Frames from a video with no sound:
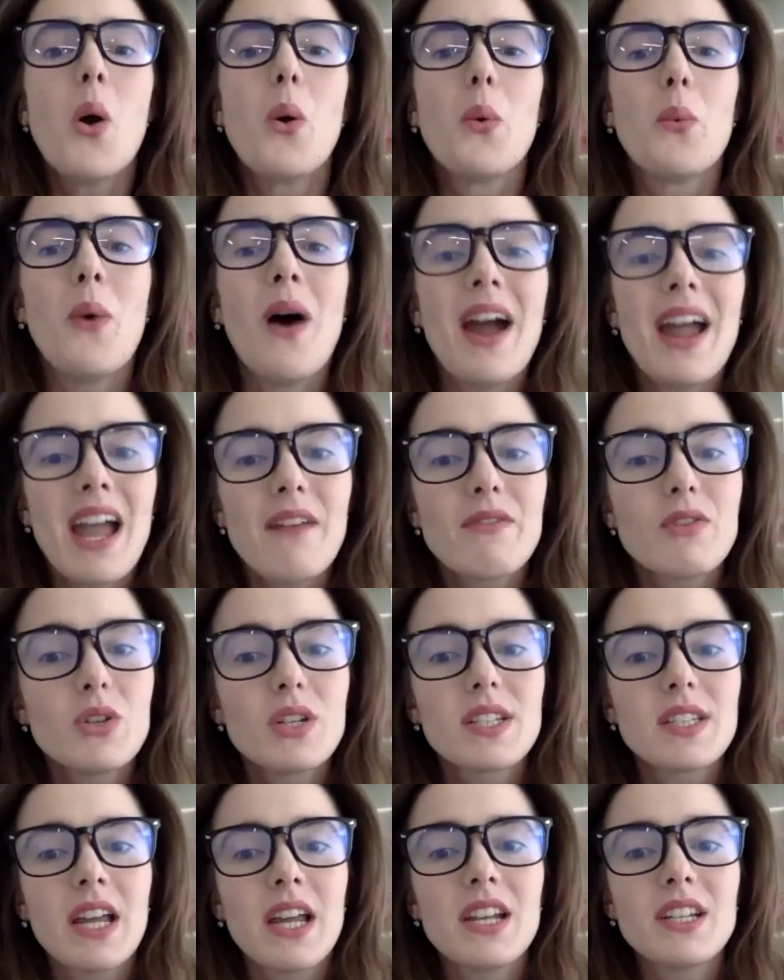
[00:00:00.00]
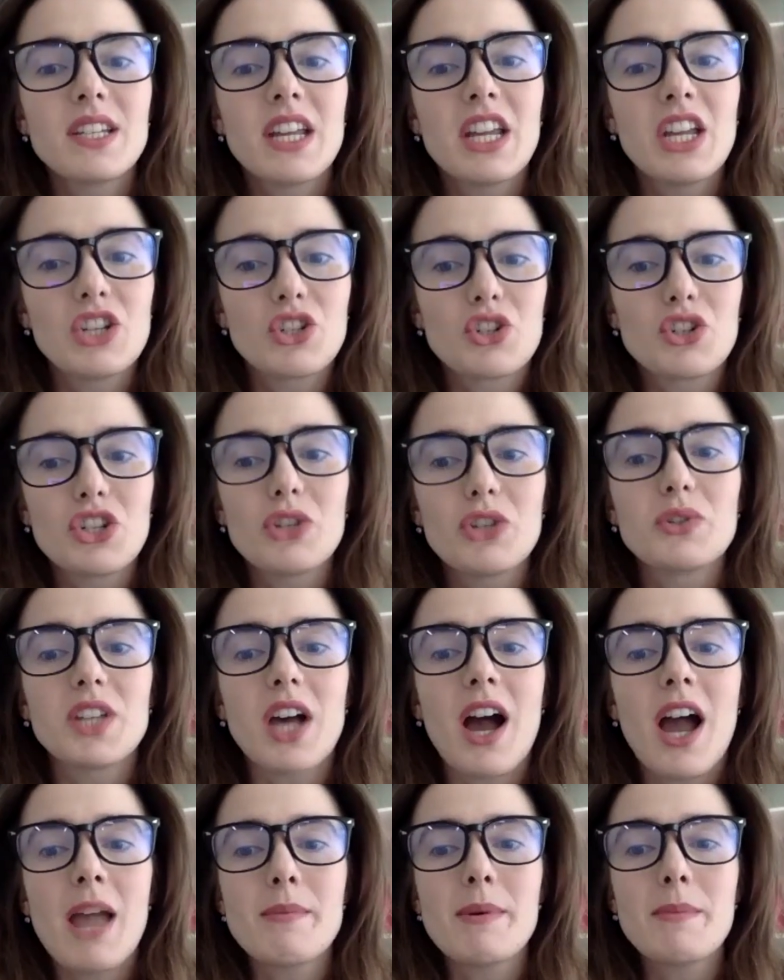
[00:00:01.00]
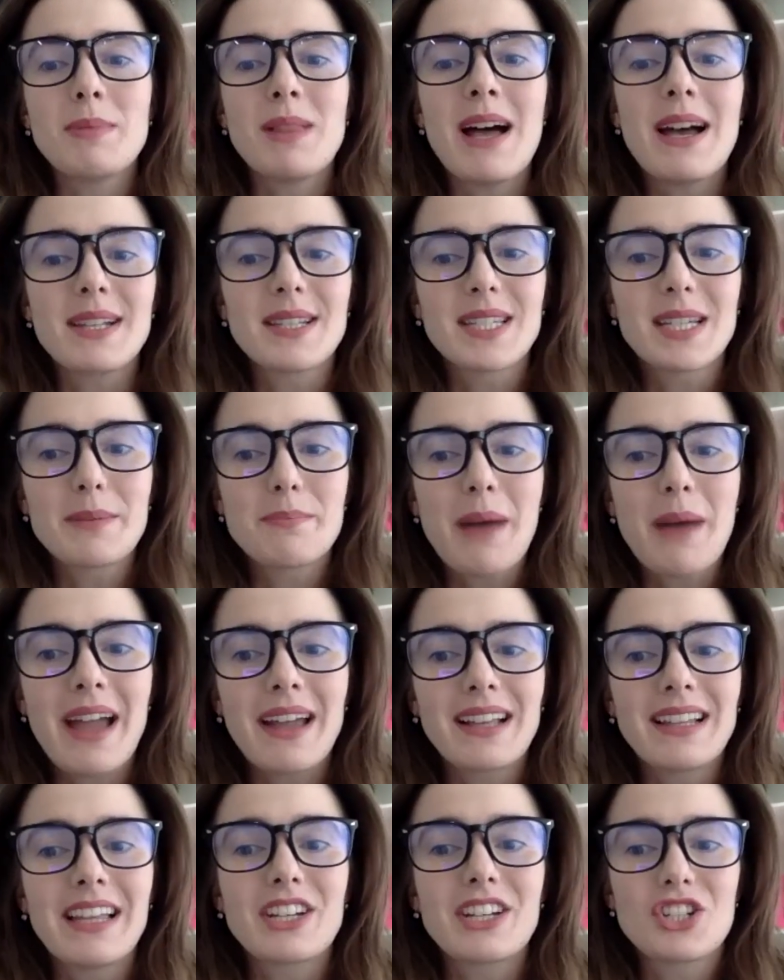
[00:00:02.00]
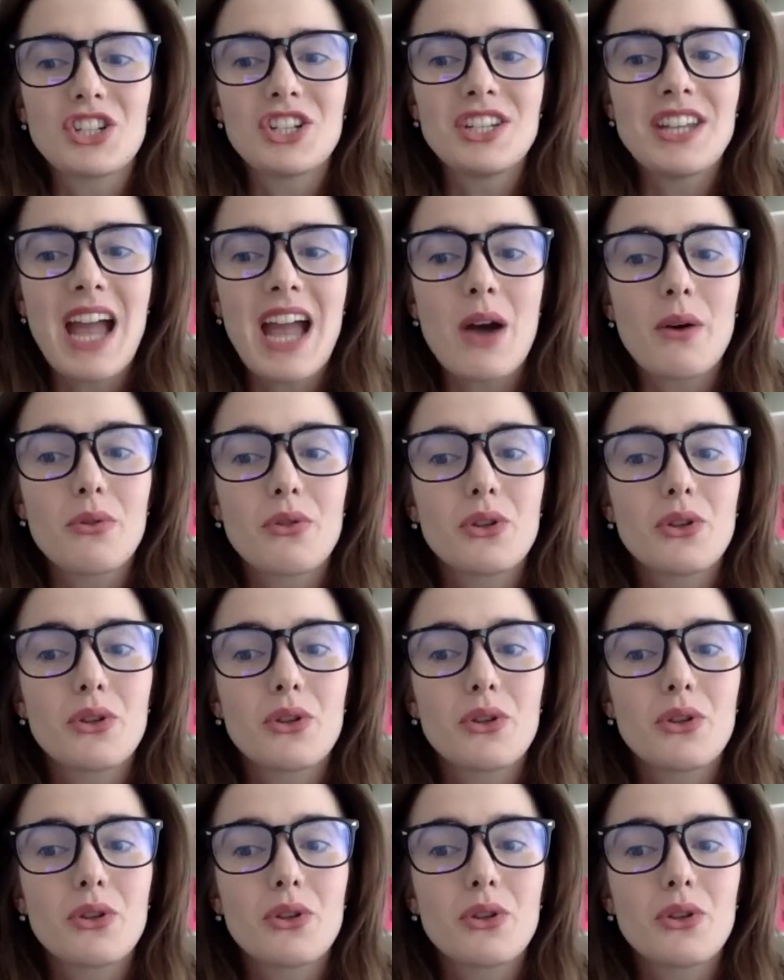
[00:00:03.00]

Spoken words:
Why have you decided to introduce I Am a Plastic Bag collection now,